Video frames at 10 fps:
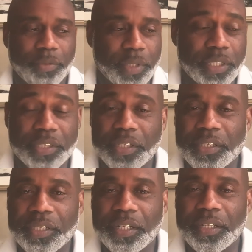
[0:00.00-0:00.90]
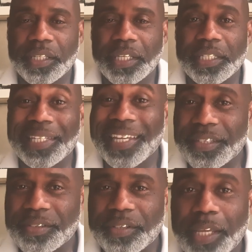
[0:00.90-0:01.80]
with the judge and all that
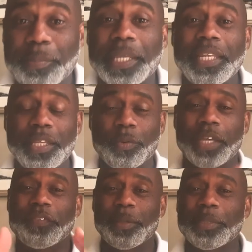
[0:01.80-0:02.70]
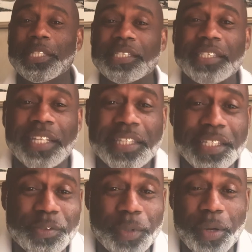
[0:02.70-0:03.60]
yesterday. But anyway, family, listen at
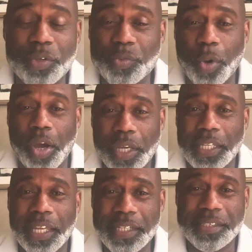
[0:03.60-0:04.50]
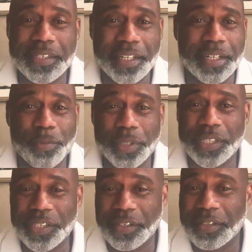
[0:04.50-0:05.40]
this. When I was walking last night, and I wanted
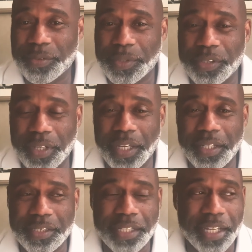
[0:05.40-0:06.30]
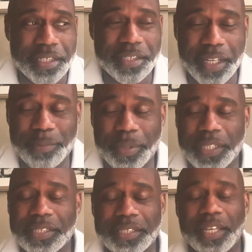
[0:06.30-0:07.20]
to share this with you guys last night, but
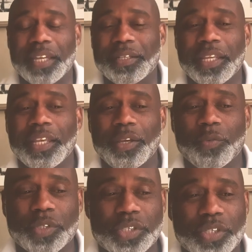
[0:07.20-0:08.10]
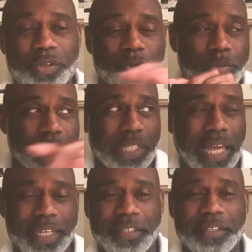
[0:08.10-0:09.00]
the sign was so
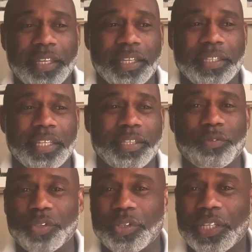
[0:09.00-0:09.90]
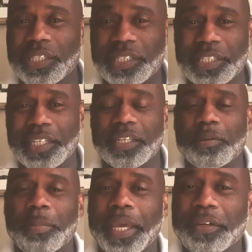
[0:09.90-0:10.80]
light that it, you couldn't see it in
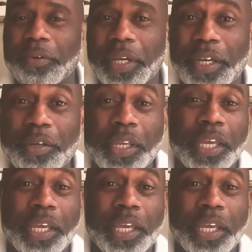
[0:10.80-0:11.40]
the background.